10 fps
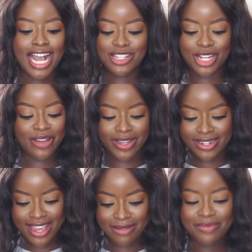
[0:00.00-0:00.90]
just love
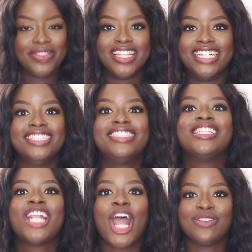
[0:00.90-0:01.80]
it. Yeah, but
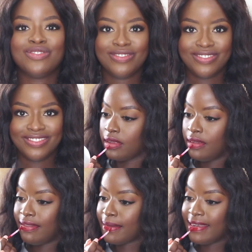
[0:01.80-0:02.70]
there's enough.
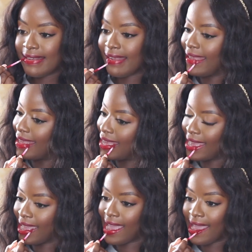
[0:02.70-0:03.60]
Kenyan Girl for
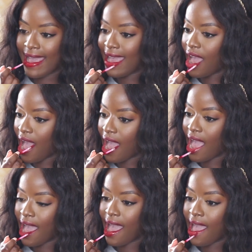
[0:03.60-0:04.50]
me is the red for
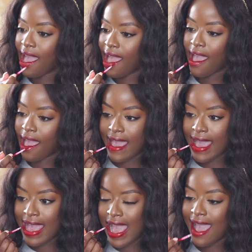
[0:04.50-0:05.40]
people that want to
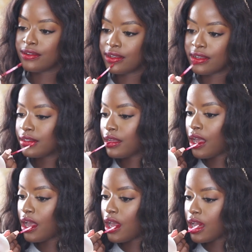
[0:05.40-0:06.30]
wear a red lipstick
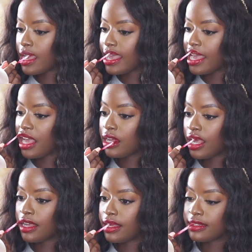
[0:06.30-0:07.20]
but are a little bit
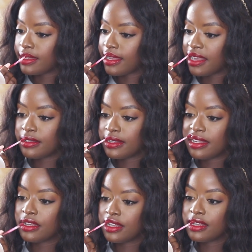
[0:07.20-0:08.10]
too worried to
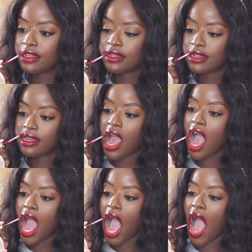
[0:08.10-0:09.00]
go bright
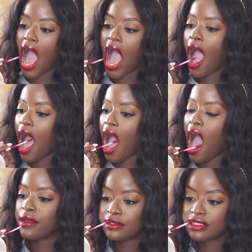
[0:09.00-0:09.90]
and don't want
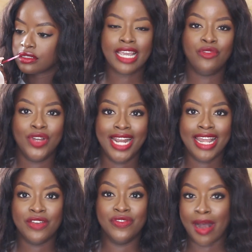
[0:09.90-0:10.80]
to end up in like a
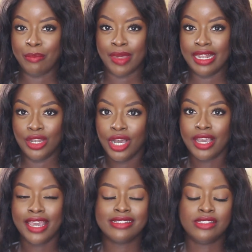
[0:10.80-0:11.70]
really vampy
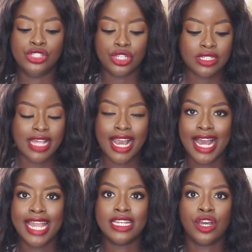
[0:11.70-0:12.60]
look. It's just that
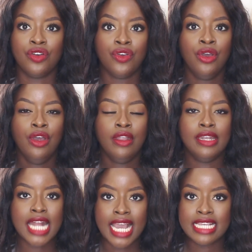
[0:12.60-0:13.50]
kind of
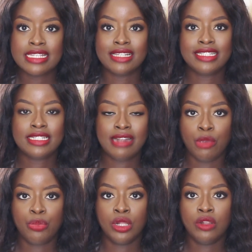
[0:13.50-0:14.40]
nice
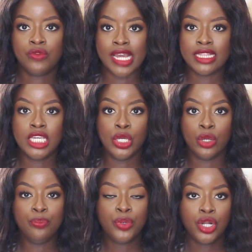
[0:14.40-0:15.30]
staple red that you
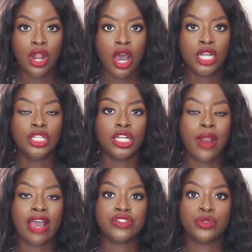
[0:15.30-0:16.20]
can put on, you
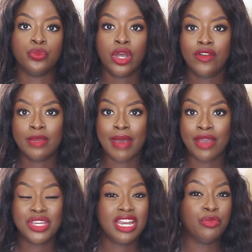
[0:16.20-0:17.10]
don't have to worry
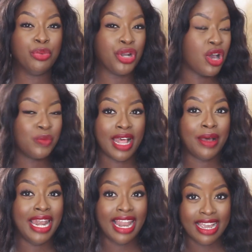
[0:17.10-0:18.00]
about it. You can even put it on
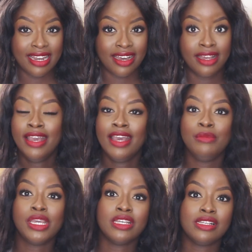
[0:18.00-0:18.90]
without a liner
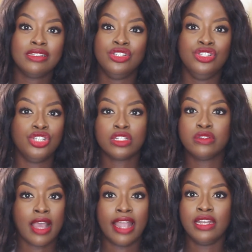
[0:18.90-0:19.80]
because it's
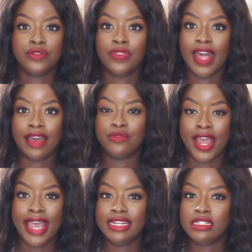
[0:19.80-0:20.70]
just kind of that
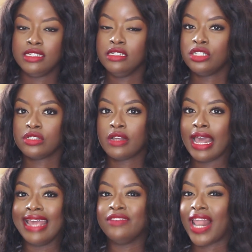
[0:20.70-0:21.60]
red. It doesn't
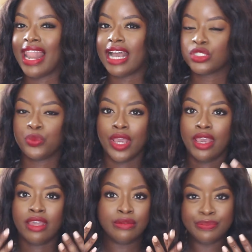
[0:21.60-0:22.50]
kind of clash
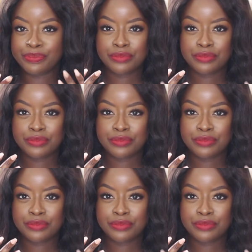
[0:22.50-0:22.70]
with